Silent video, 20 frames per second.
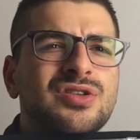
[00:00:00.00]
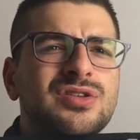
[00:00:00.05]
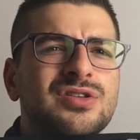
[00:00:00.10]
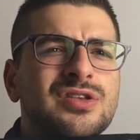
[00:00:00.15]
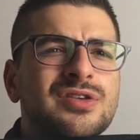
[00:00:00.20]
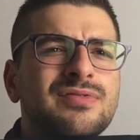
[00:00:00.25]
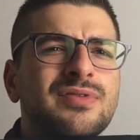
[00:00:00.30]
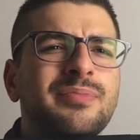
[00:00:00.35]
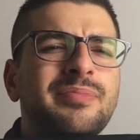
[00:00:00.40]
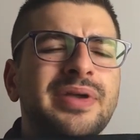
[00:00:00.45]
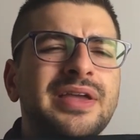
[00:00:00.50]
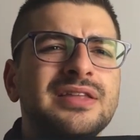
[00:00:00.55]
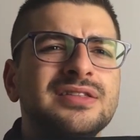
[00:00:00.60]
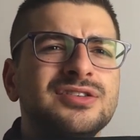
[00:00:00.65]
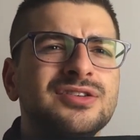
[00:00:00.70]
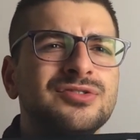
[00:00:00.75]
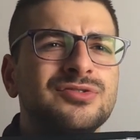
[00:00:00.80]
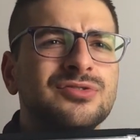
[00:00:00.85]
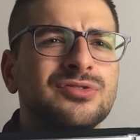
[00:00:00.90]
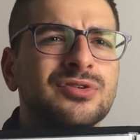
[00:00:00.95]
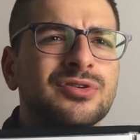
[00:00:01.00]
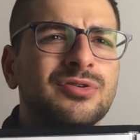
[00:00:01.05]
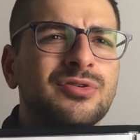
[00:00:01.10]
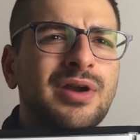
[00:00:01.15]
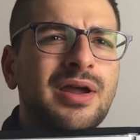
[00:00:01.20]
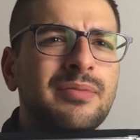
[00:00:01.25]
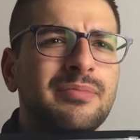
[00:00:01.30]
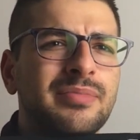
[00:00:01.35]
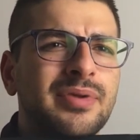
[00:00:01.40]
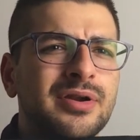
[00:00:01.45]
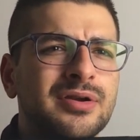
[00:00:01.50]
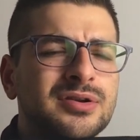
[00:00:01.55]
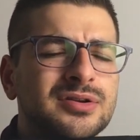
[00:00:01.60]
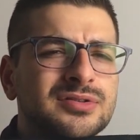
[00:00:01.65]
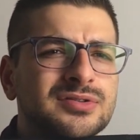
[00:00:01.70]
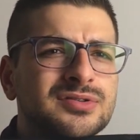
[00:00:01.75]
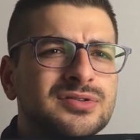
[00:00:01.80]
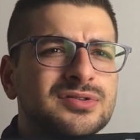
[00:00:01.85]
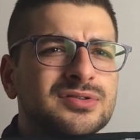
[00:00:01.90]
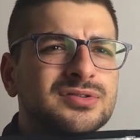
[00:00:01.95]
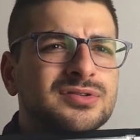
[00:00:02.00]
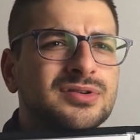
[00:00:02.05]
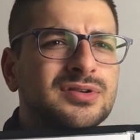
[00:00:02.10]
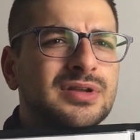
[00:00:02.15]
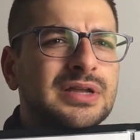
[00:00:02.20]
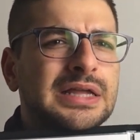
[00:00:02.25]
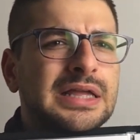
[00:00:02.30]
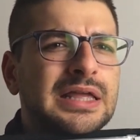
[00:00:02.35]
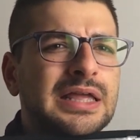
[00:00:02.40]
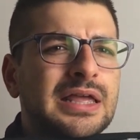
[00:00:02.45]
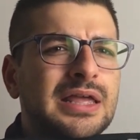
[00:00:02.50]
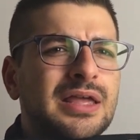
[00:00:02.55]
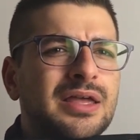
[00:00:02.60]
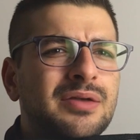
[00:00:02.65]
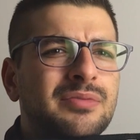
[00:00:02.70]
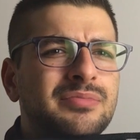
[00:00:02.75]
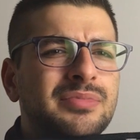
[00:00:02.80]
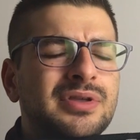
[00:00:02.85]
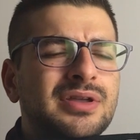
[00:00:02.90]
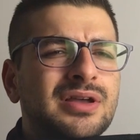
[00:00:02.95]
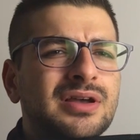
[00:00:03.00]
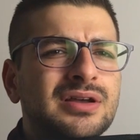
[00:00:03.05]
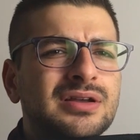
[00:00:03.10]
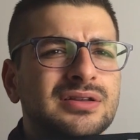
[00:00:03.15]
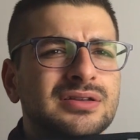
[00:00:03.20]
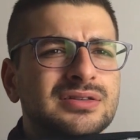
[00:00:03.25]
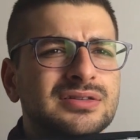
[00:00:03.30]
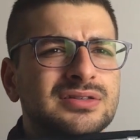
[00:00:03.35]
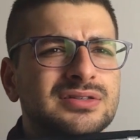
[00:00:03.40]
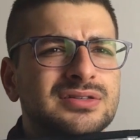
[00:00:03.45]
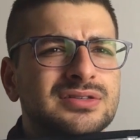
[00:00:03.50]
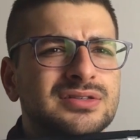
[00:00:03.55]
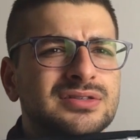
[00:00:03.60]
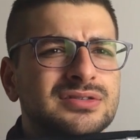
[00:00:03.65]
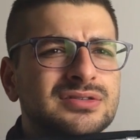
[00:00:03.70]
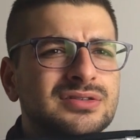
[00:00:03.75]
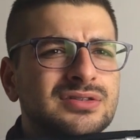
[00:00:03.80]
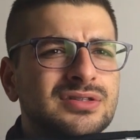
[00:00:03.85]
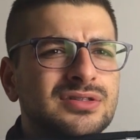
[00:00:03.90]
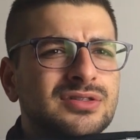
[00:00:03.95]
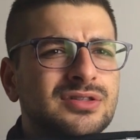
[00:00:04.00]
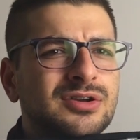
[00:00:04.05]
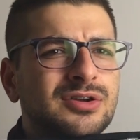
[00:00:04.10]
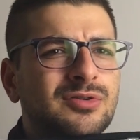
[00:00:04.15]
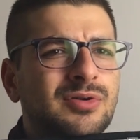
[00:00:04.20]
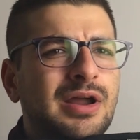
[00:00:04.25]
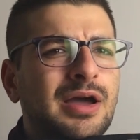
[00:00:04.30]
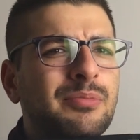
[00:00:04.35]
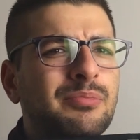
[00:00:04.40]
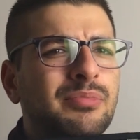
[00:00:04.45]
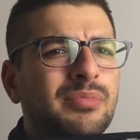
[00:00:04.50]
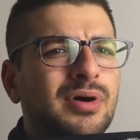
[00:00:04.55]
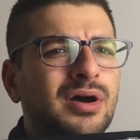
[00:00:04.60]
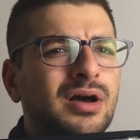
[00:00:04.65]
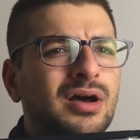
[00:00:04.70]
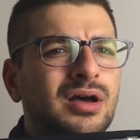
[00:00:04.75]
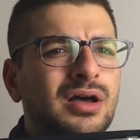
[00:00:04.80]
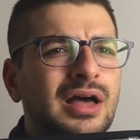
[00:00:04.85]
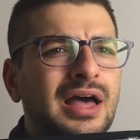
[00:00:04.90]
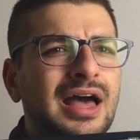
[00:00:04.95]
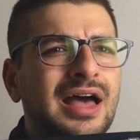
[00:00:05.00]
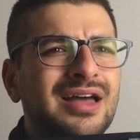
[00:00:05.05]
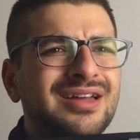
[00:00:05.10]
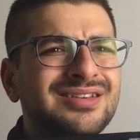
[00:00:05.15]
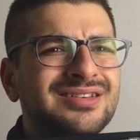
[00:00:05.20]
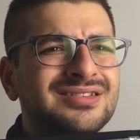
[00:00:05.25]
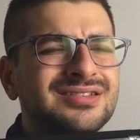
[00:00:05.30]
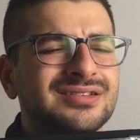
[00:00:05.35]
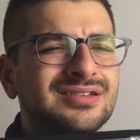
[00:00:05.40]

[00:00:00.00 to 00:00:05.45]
give a painting to their grandparents because the grandpa had